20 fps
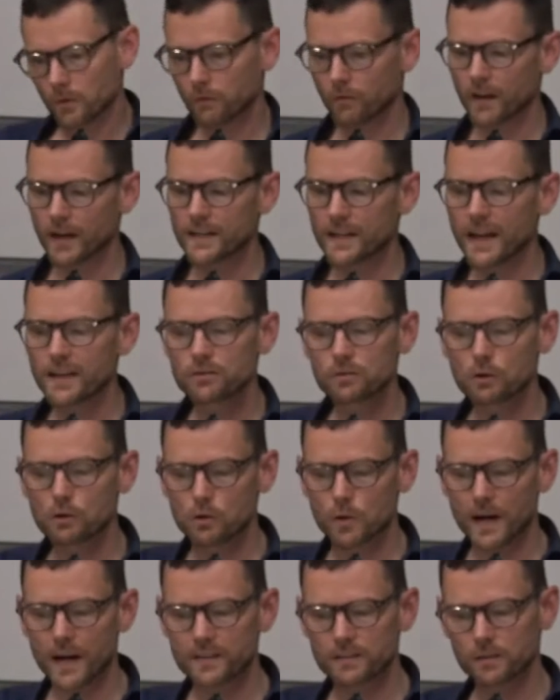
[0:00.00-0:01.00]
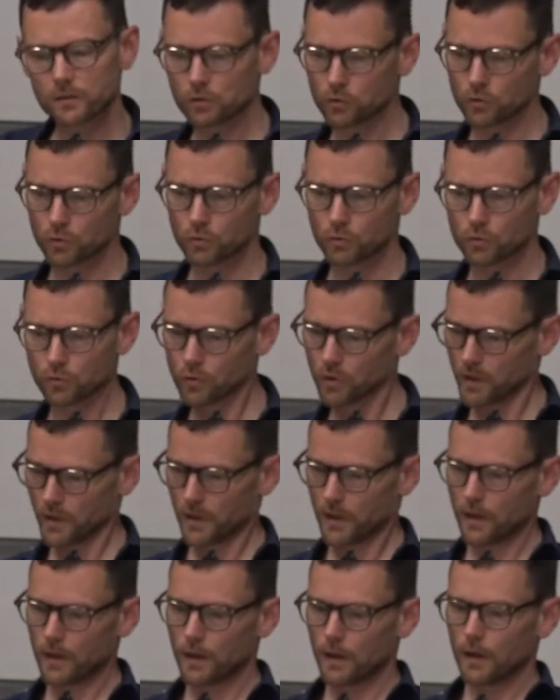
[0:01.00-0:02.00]
financial crisis to
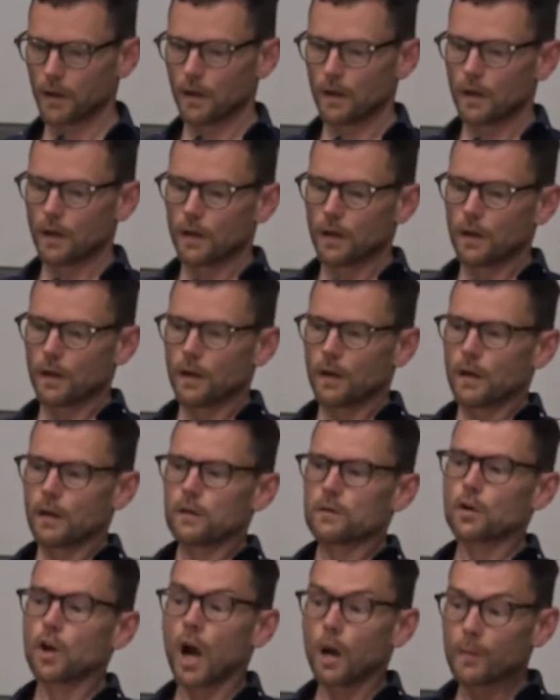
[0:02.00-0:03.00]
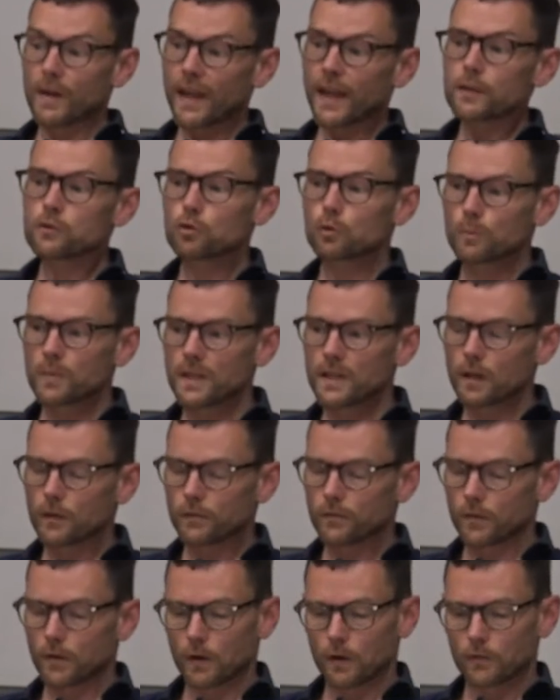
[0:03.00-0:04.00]
the coming into being
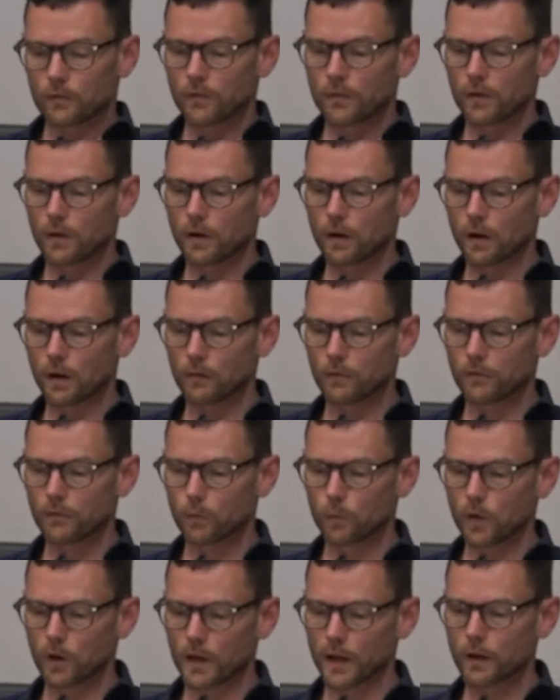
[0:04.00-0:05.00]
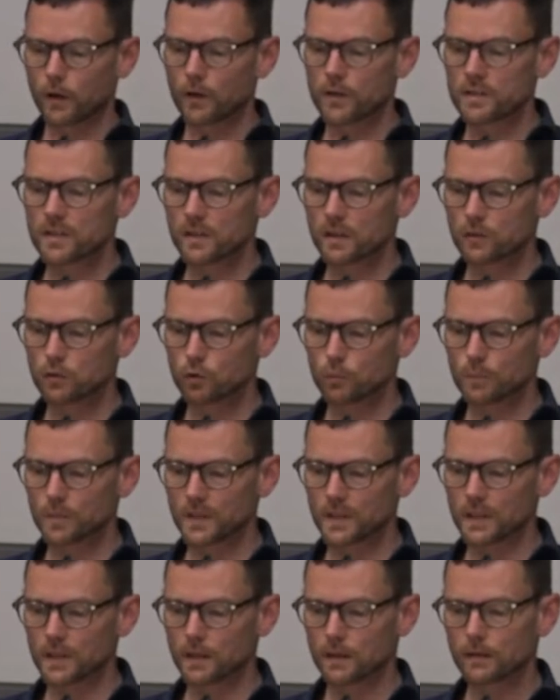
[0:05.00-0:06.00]
of what I consider to
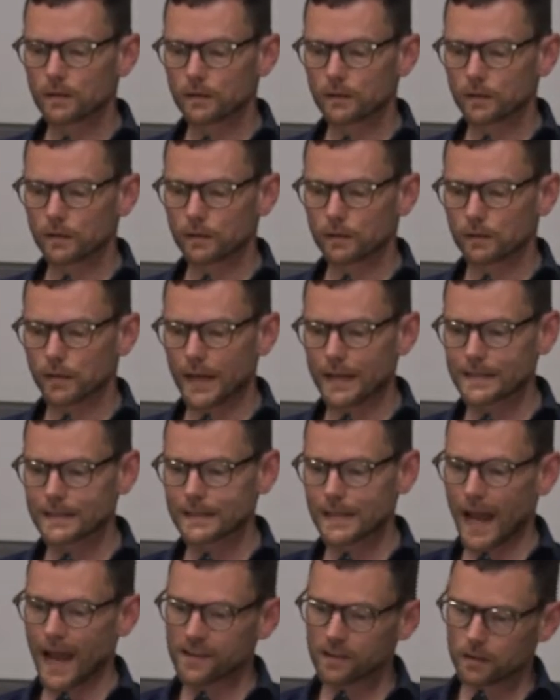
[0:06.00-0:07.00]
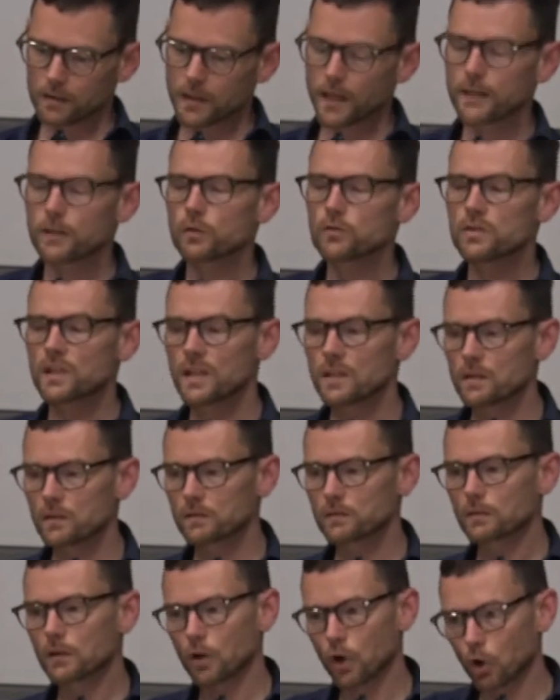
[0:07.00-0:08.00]
be a scattered,
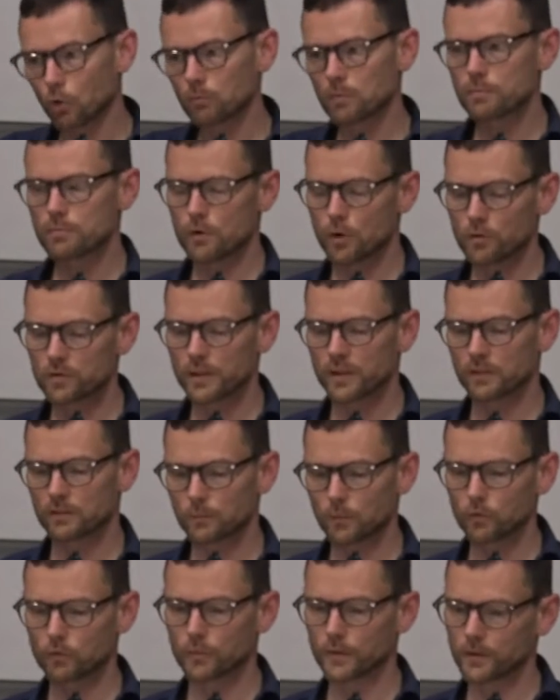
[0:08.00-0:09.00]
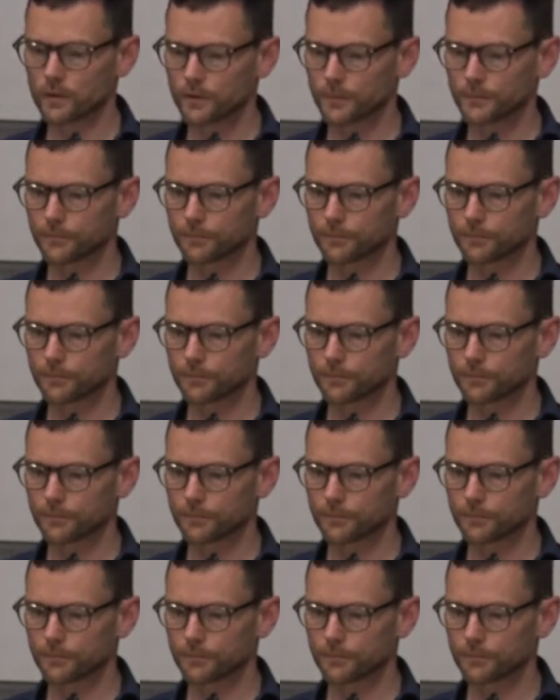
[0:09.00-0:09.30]
heterogeneous global protest movement.